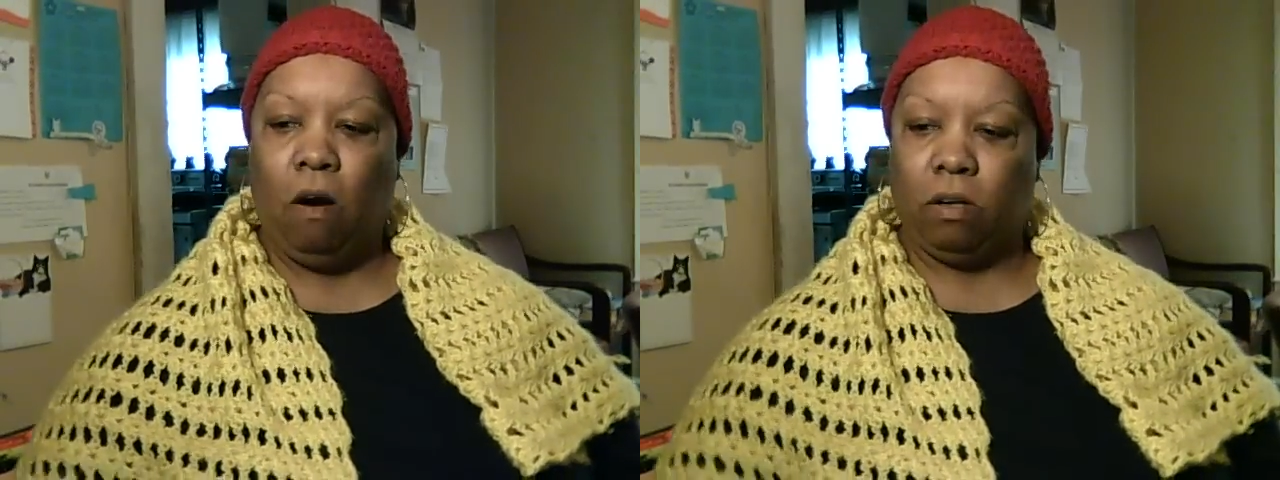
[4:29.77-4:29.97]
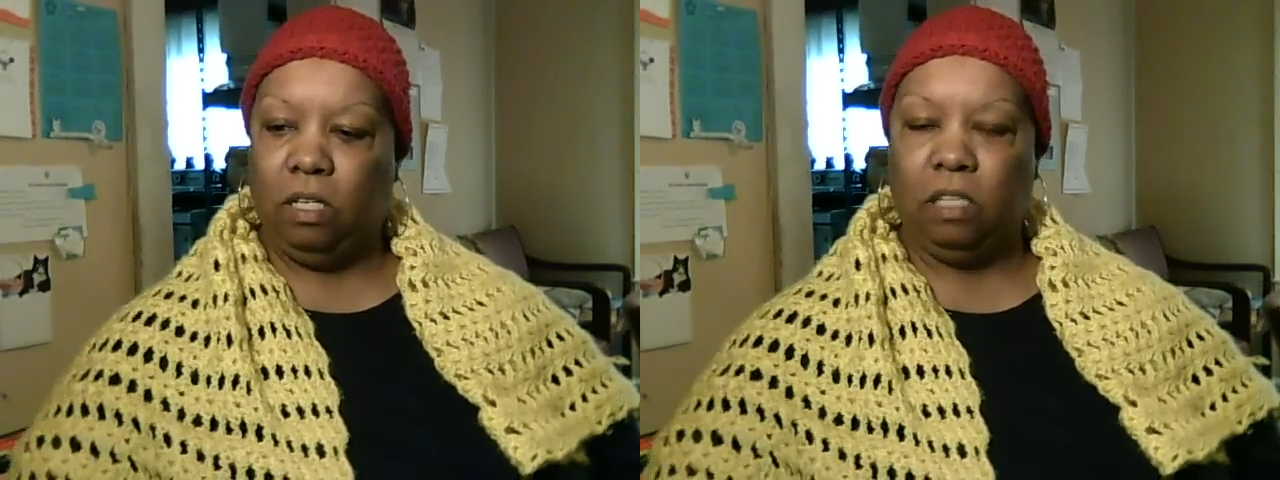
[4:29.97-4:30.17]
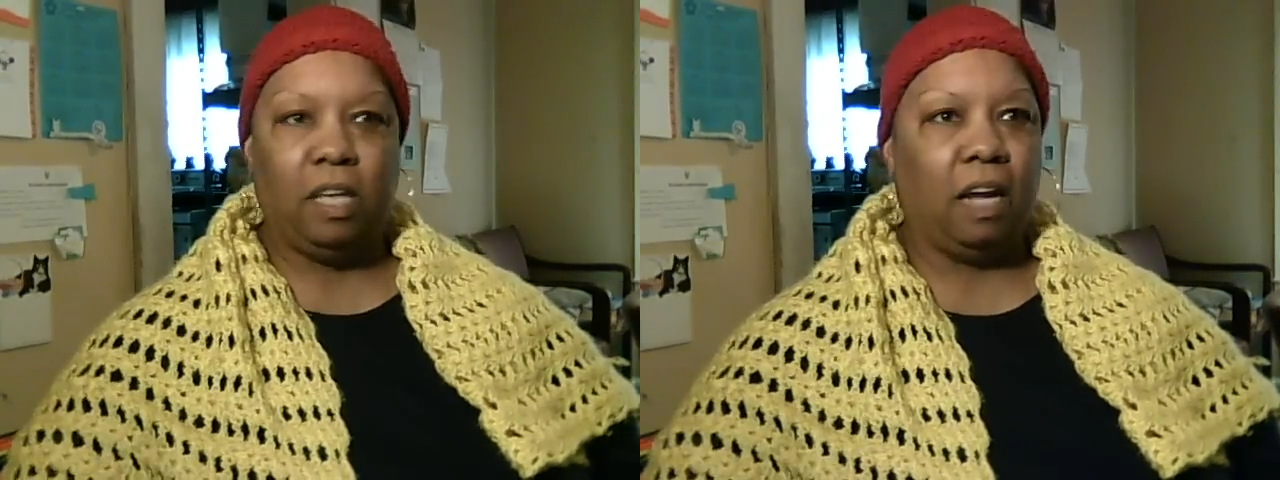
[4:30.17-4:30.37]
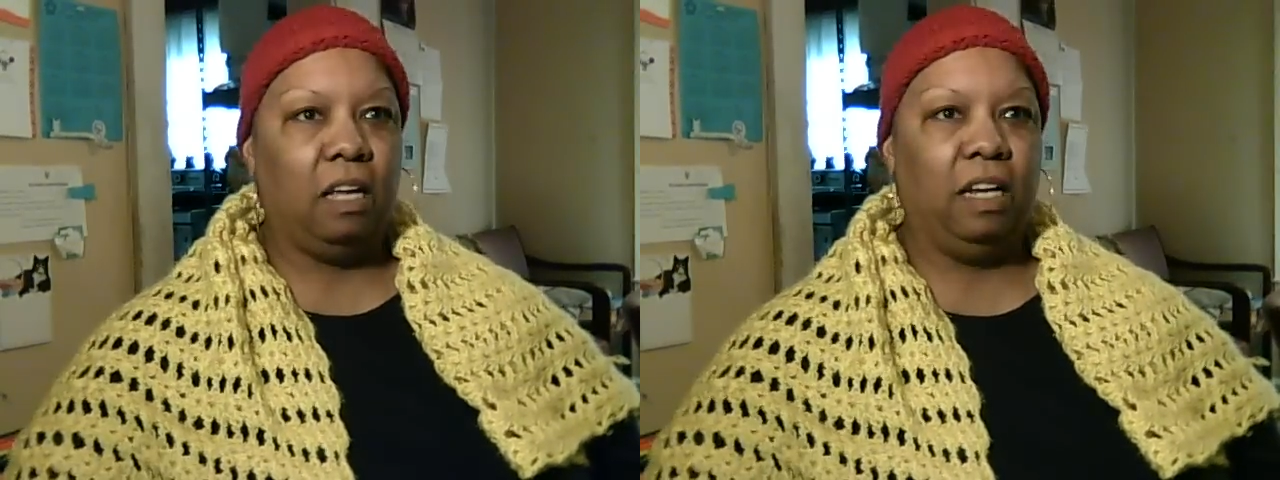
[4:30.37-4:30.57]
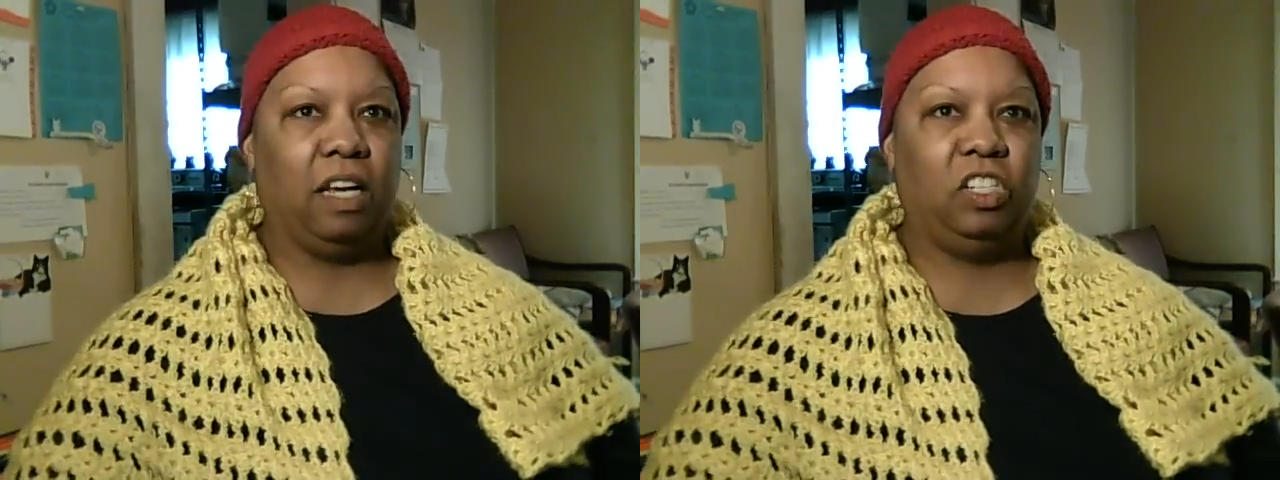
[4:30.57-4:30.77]
Or since I
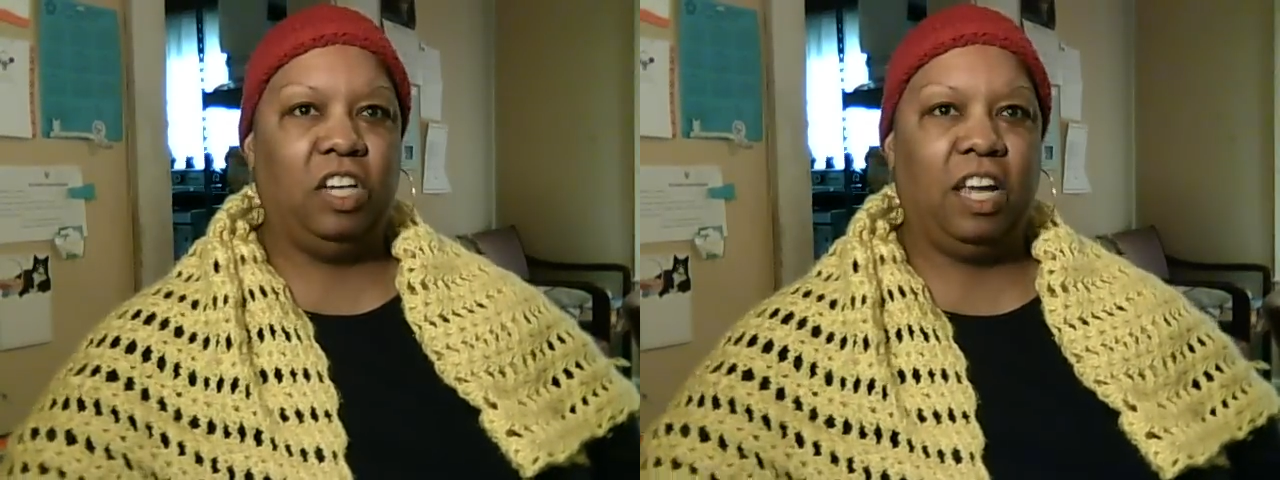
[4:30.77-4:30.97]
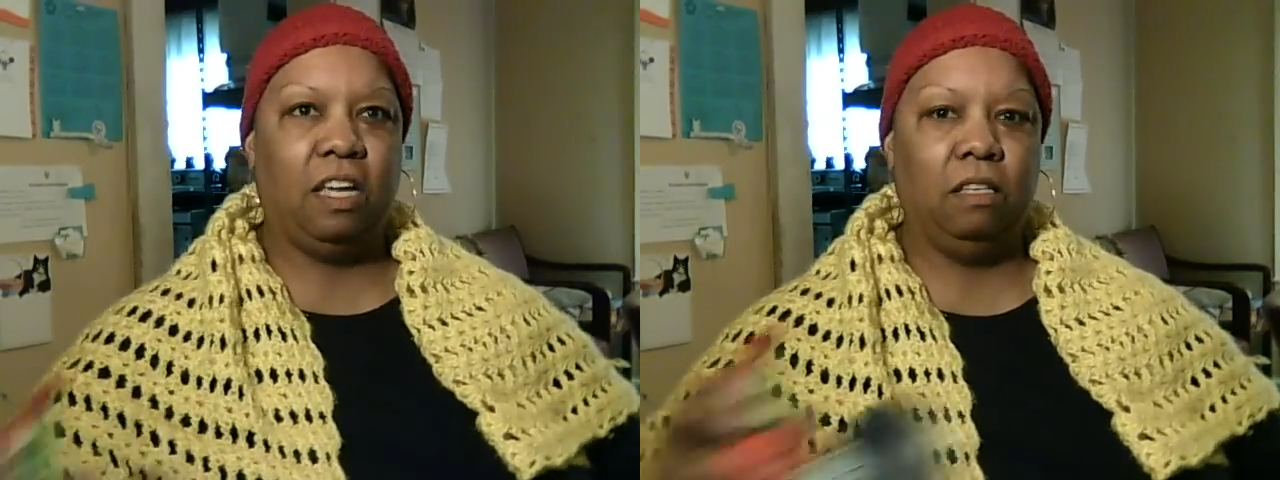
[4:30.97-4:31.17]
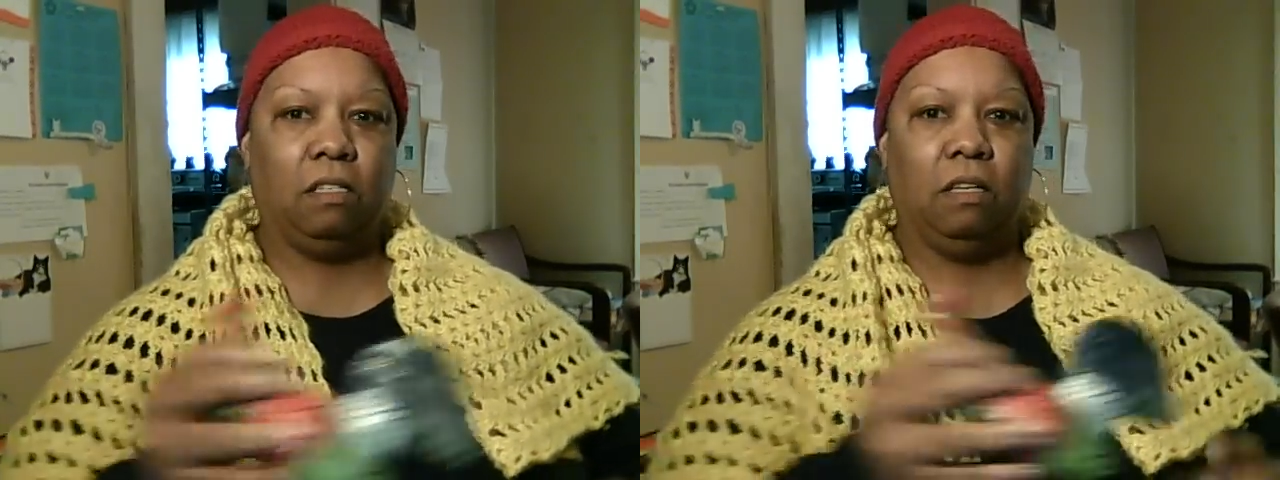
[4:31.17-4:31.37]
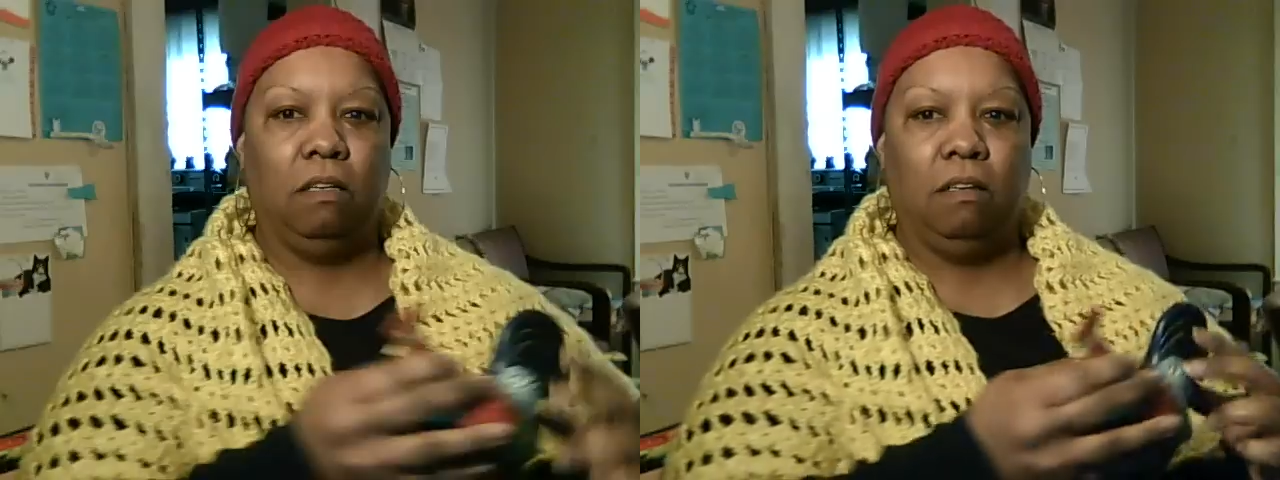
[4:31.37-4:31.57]
collect chickens,